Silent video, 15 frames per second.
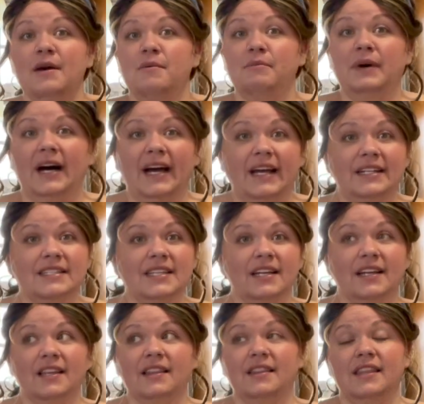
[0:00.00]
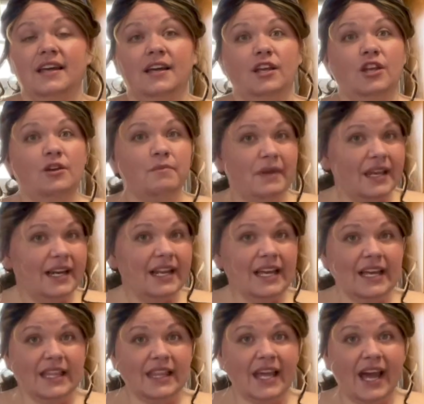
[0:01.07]
but the humidity
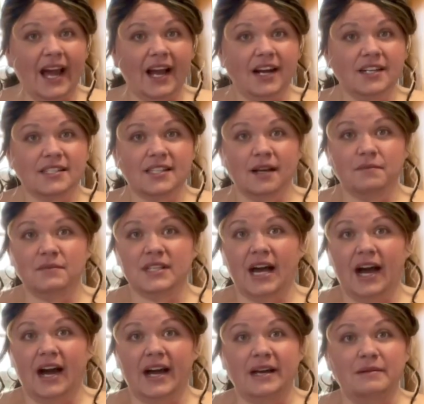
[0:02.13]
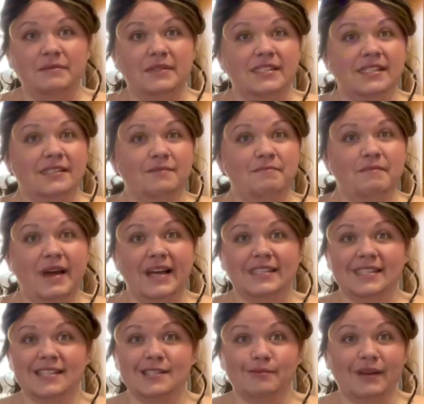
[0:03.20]
in the air sometimes
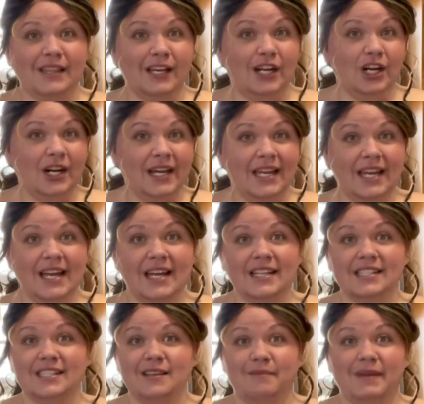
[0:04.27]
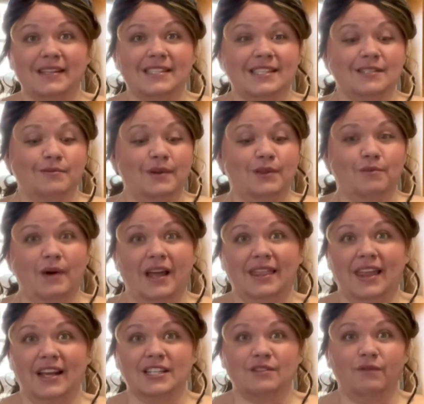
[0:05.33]
messes with ingredients. It messes with the way
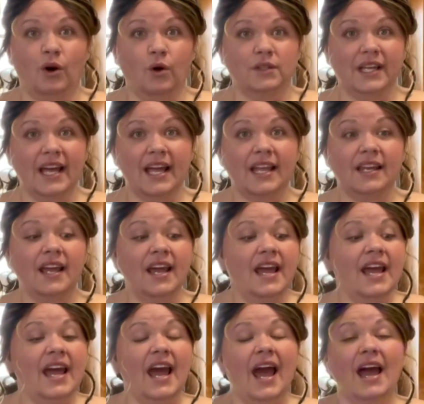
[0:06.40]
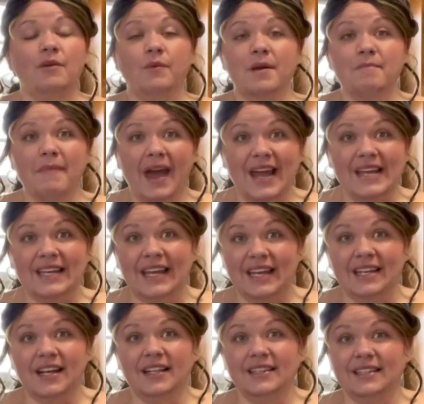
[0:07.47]
things fold in, and we may
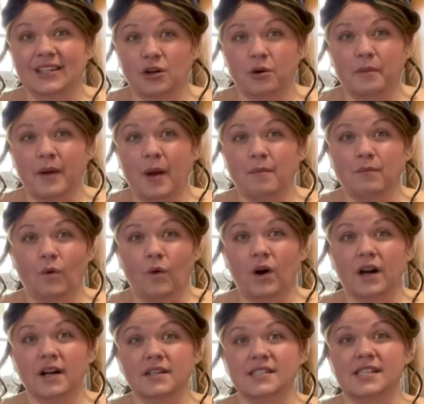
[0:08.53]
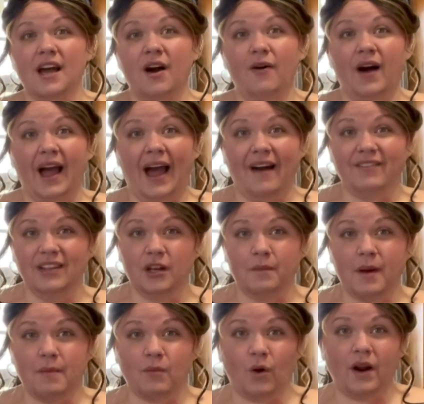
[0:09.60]
need a little bit more. So I have a little
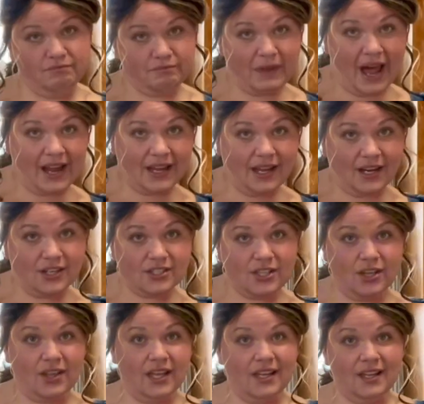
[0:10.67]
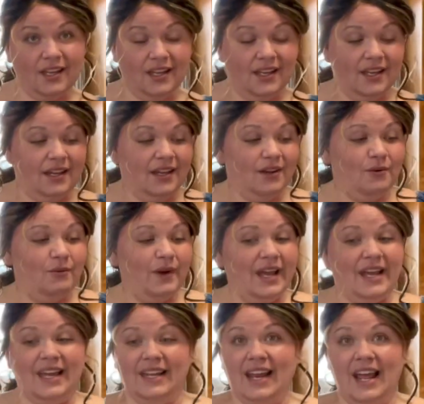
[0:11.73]
bit more back here so that we
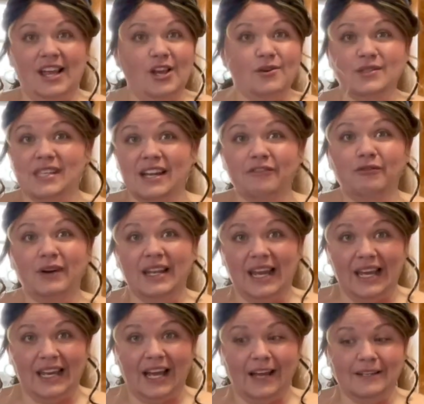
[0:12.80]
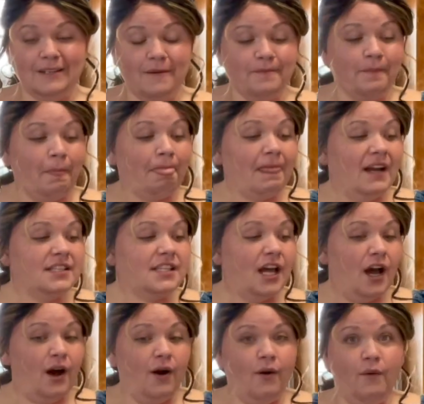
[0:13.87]
can use it if we need it.
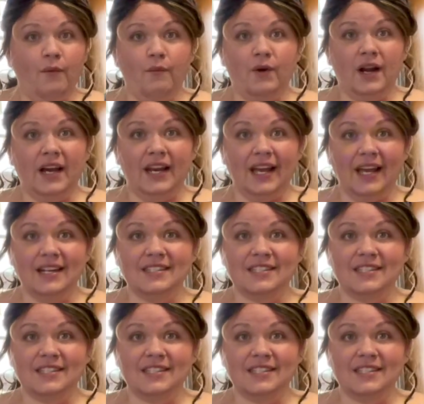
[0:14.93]
So we're going to get